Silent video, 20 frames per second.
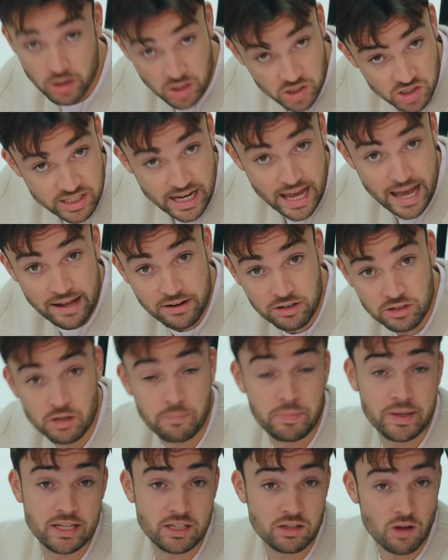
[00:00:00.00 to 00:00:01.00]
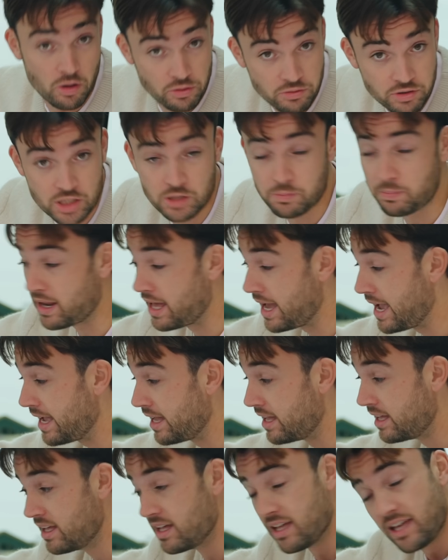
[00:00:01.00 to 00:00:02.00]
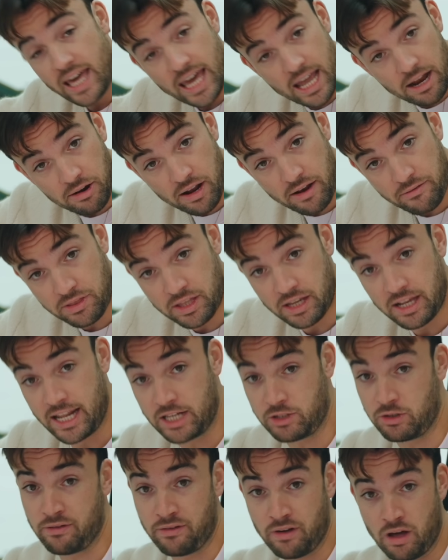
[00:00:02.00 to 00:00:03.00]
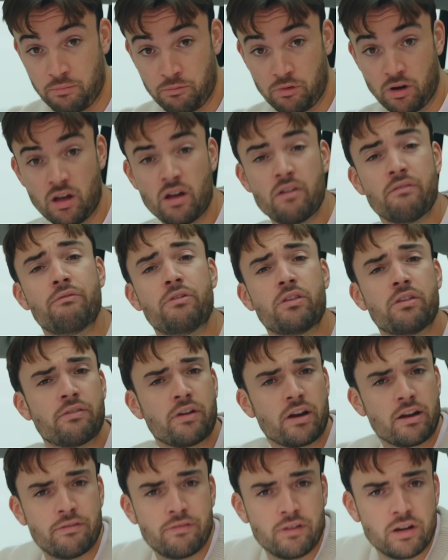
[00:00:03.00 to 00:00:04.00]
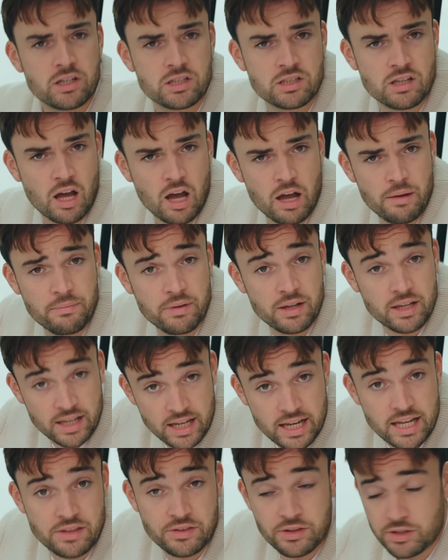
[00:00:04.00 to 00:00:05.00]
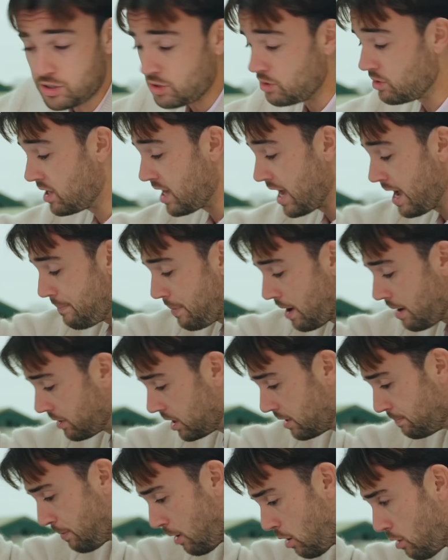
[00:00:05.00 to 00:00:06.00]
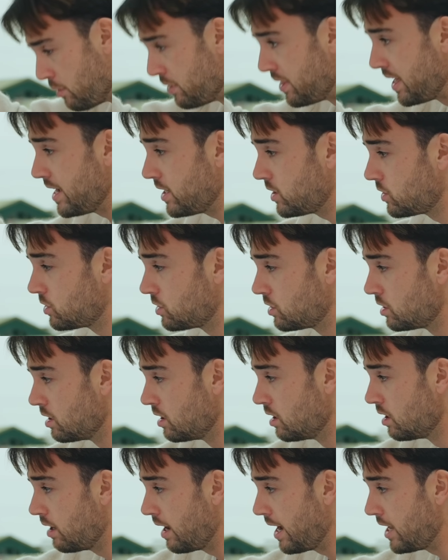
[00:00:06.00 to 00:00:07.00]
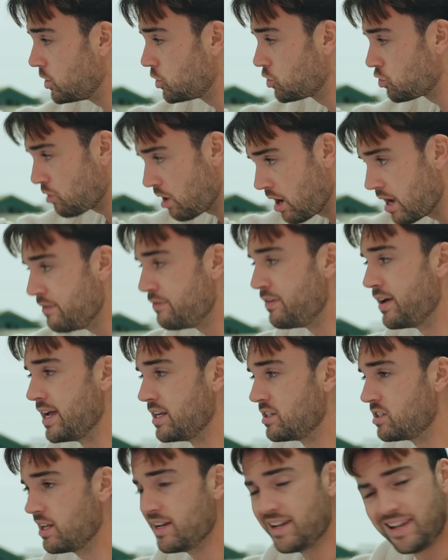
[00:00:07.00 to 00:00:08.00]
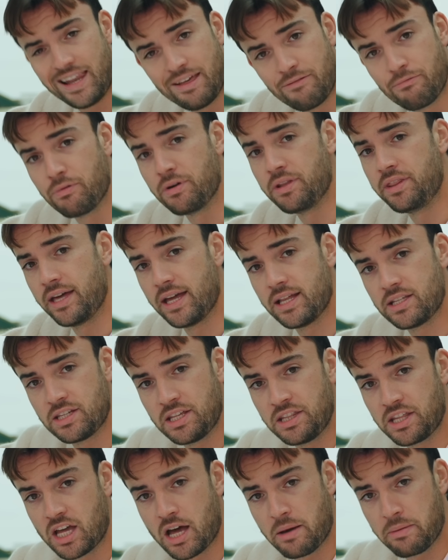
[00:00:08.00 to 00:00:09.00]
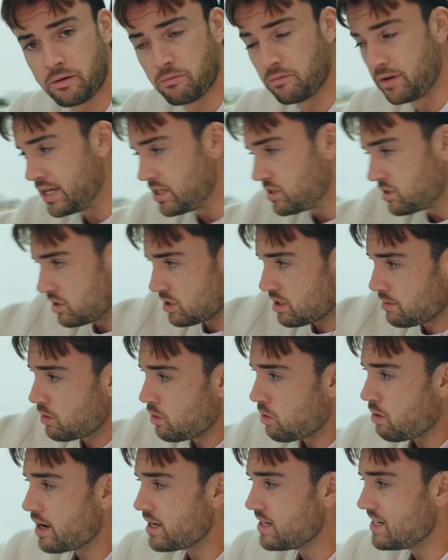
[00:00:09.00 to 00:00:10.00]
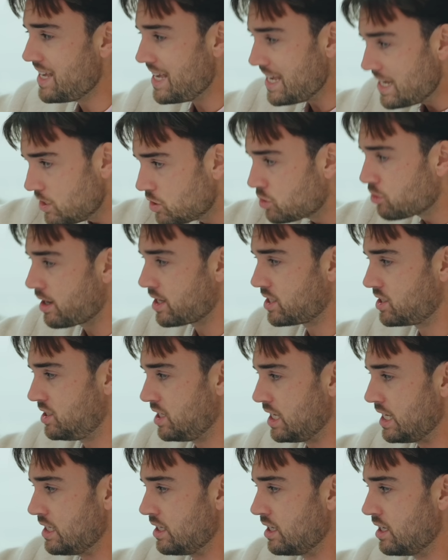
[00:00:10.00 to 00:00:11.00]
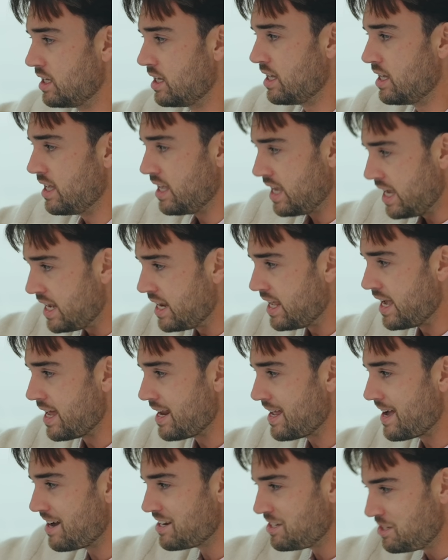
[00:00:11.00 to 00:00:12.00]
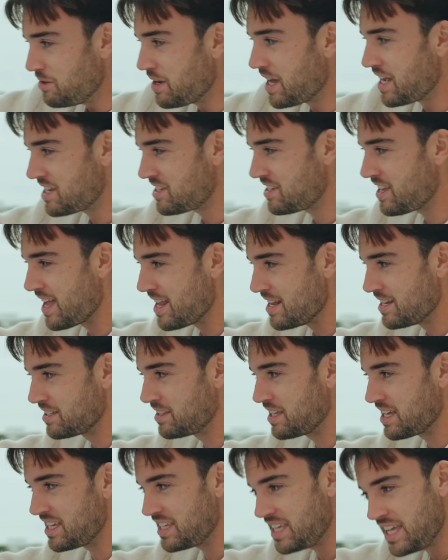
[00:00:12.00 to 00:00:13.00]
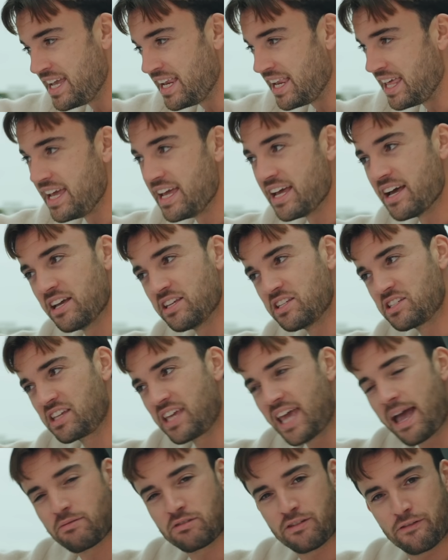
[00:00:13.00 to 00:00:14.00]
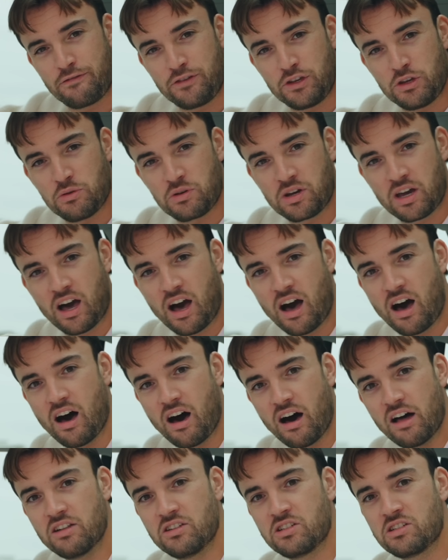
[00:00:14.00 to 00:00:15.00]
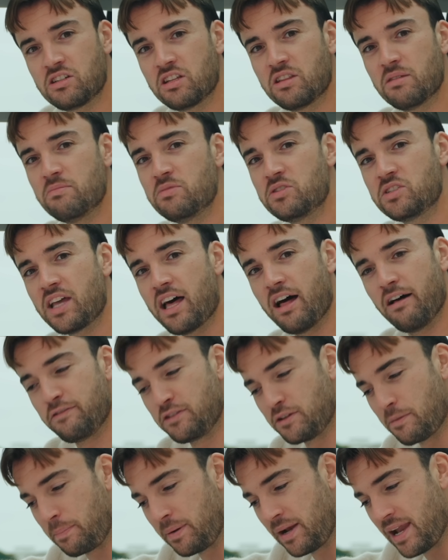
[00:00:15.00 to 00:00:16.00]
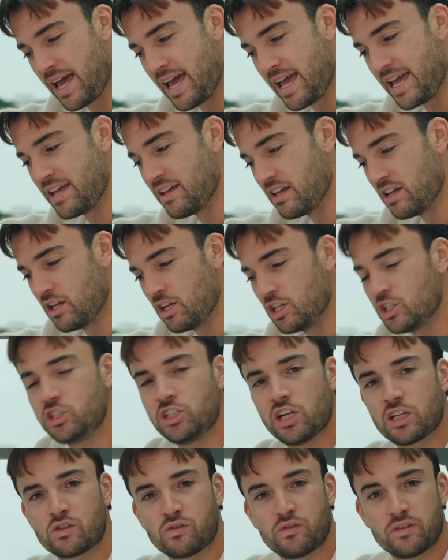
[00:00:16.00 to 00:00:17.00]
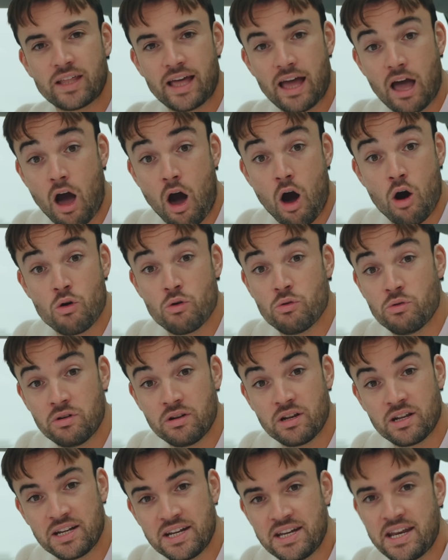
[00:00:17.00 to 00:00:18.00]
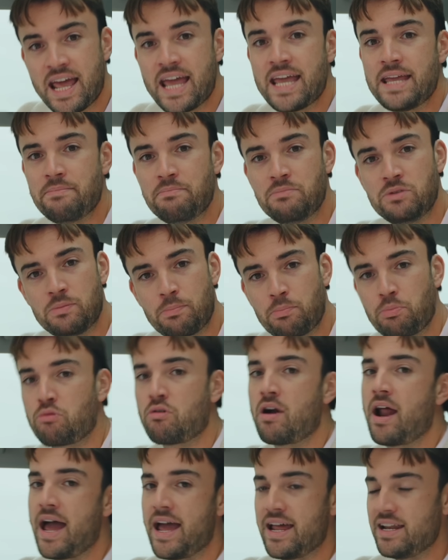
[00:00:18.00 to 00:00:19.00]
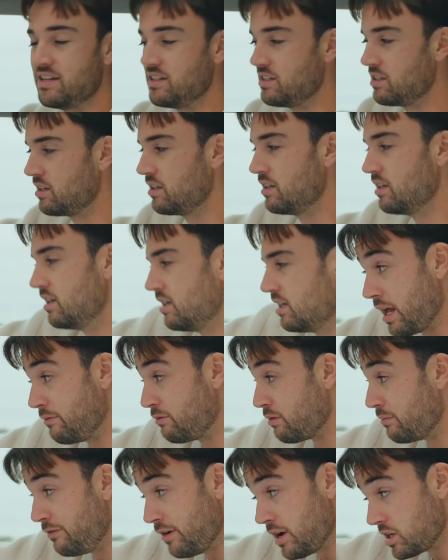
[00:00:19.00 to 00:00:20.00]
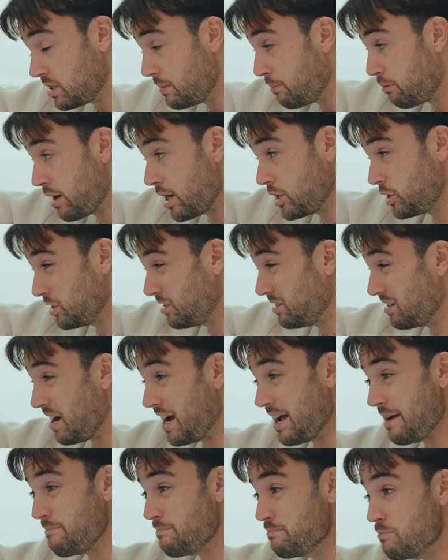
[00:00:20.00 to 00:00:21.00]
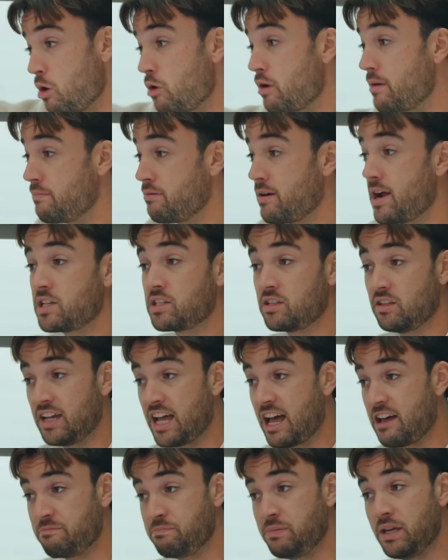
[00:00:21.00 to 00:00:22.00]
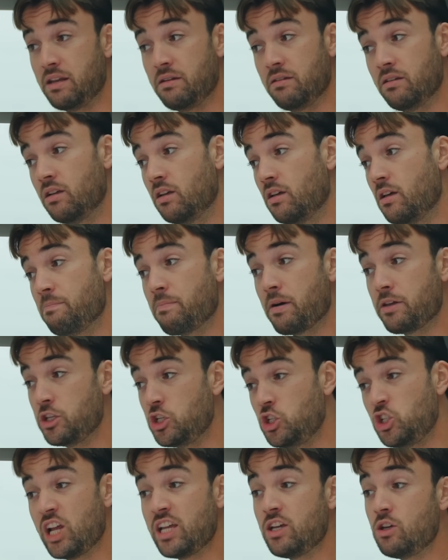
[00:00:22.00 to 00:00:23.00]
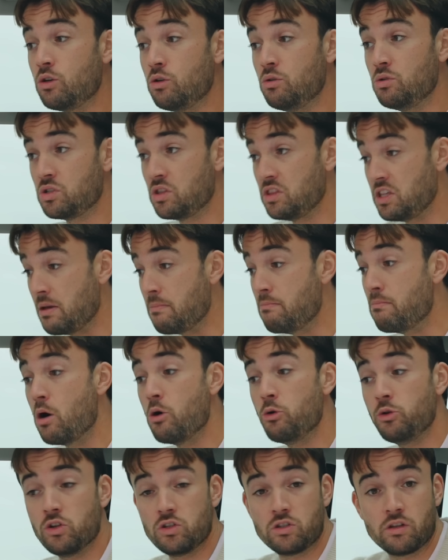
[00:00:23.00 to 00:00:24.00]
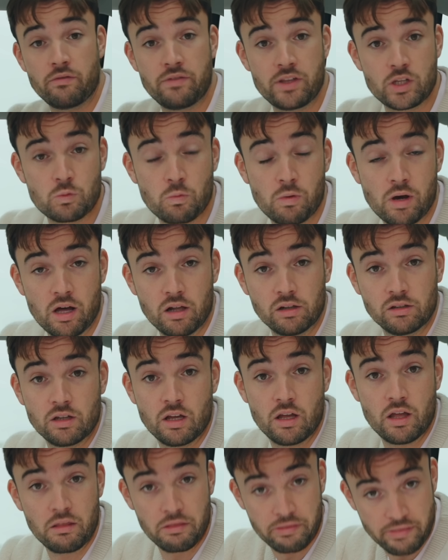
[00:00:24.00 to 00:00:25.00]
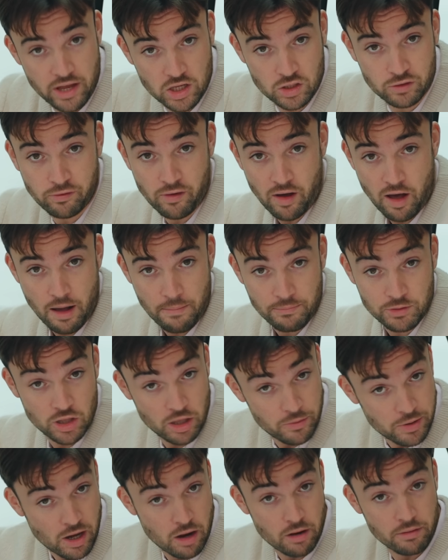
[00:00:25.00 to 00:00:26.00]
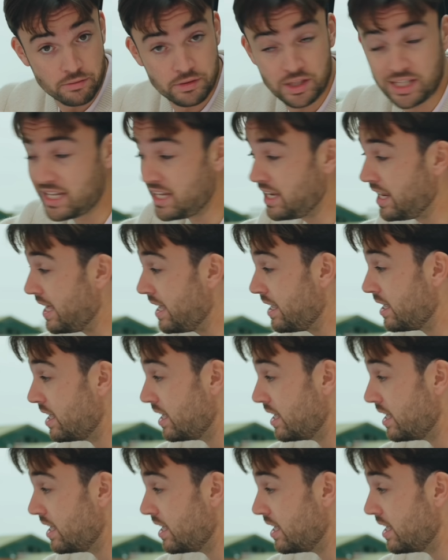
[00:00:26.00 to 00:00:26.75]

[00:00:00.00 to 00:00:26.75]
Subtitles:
on a stand to be on display here at Everything Electric Farnborough for the very first time in the UK. But I'm going to borrow this and drive it and live with it in the coming weeks because I'm quite interested in it. I do get a sense that Geely has kept a few cards to themselves to play just for their own named brand. And from first impression, I am more impressed than I have been by the Jaekoos and the Omodas of this world thus far. So there we go, the Geely